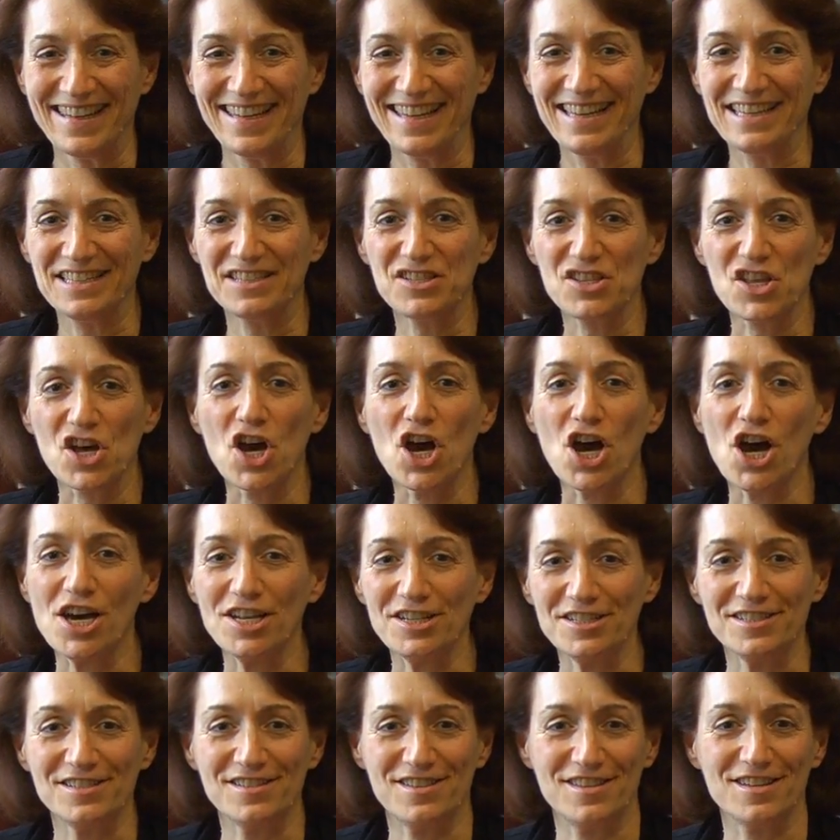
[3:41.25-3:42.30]
It's the
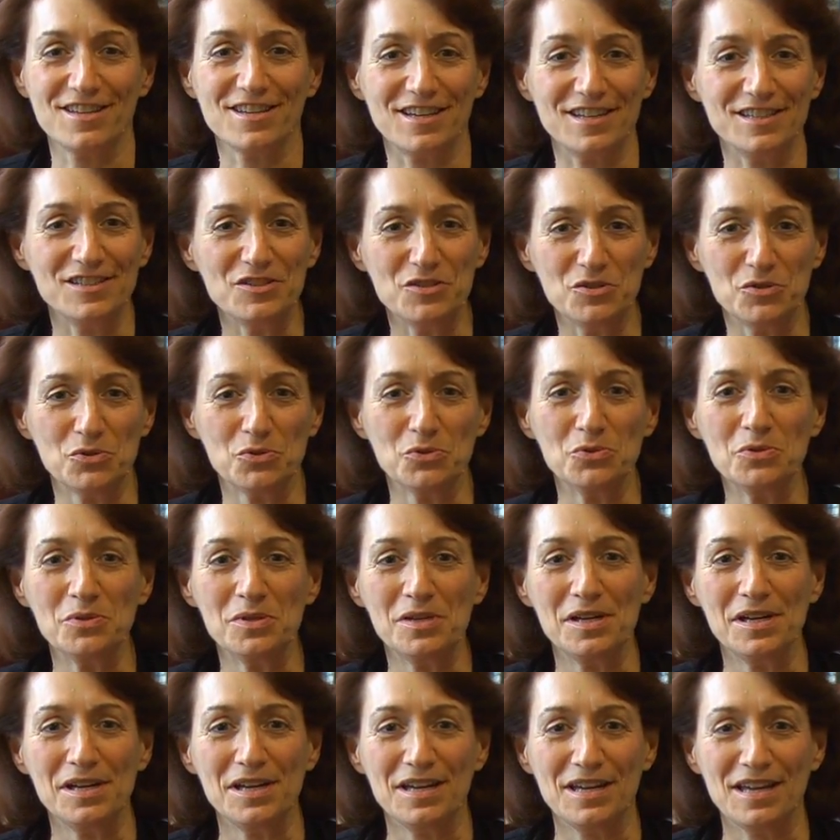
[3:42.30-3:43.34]
hardest thing I do,
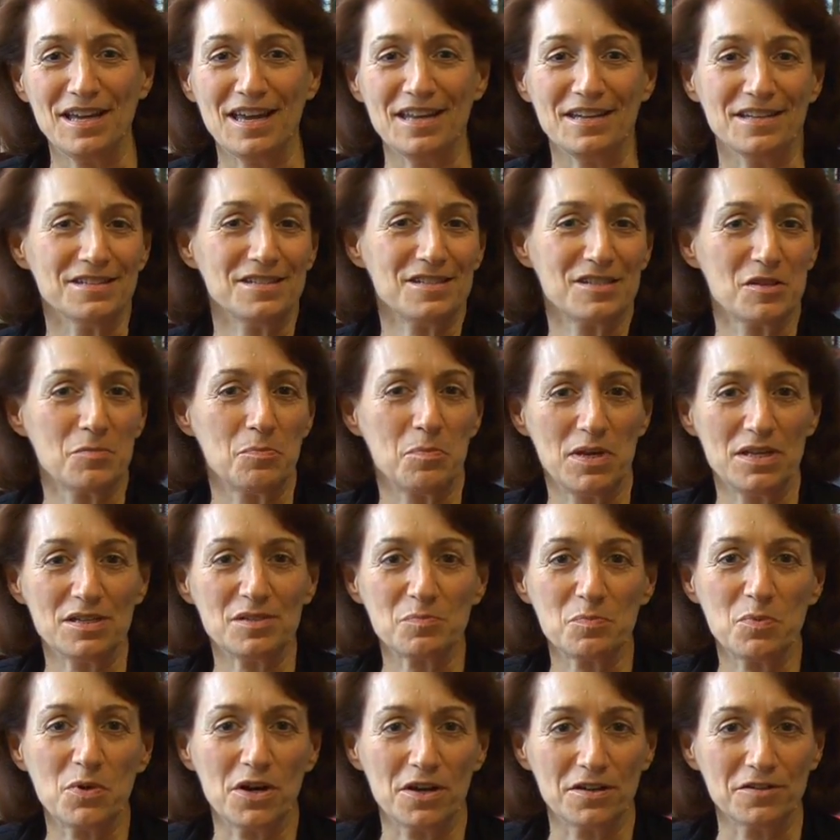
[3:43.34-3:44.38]
and it's the
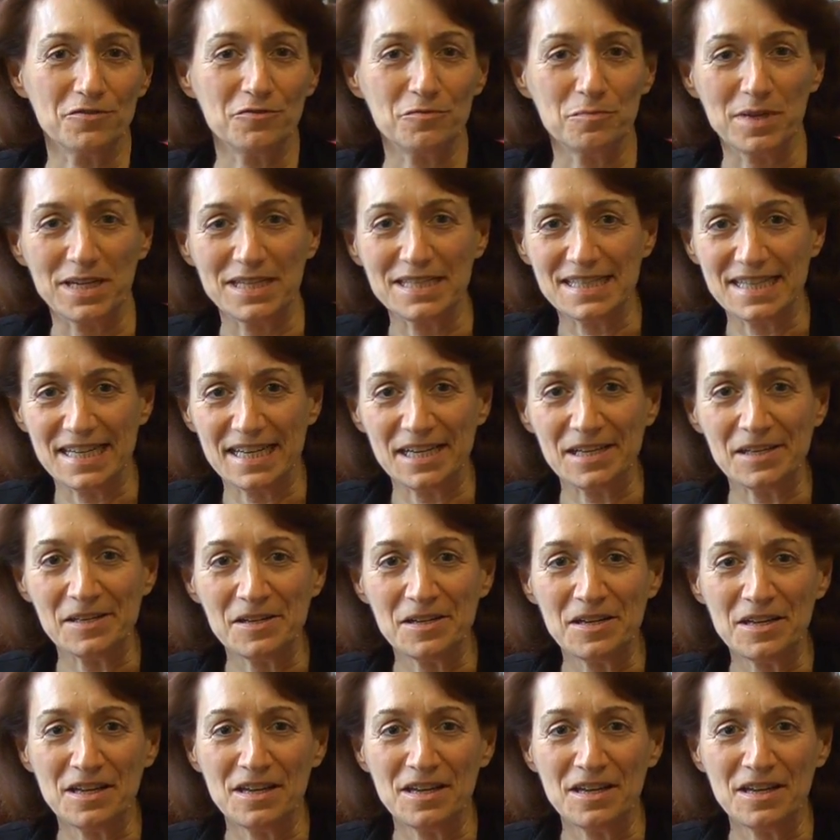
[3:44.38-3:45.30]
best part of my day.